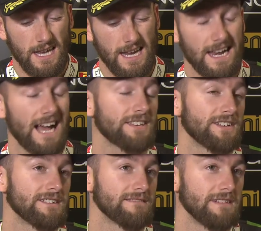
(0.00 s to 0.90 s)
in
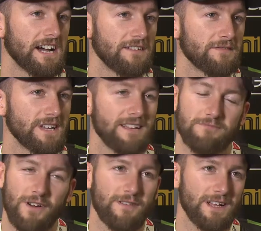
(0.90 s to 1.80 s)
Assen, I'd have
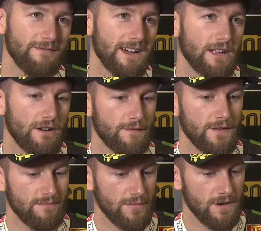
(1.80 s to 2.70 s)
said not feeling very
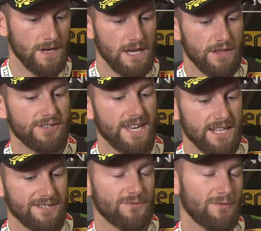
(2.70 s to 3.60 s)
confident. But the
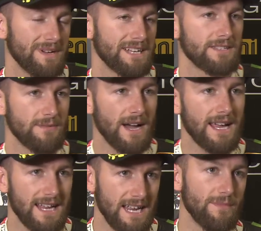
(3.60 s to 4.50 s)
changes were made to the
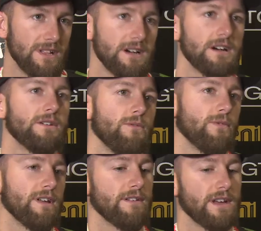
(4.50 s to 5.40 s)
bike in Imola.
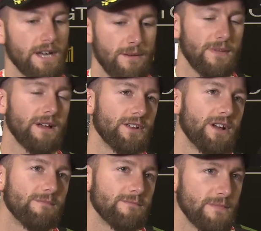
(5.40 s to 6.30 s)
We, um, you
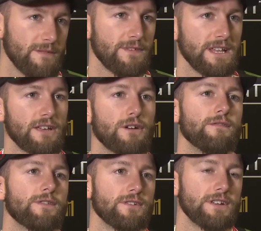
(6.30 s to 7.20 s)
know, I'm, I'm feeling
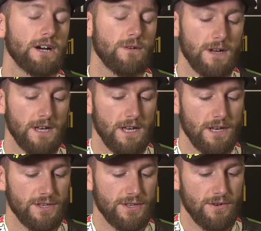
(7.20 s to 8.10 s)
confident now.
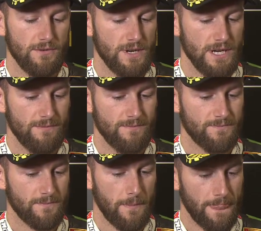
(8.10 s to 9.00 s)
So um,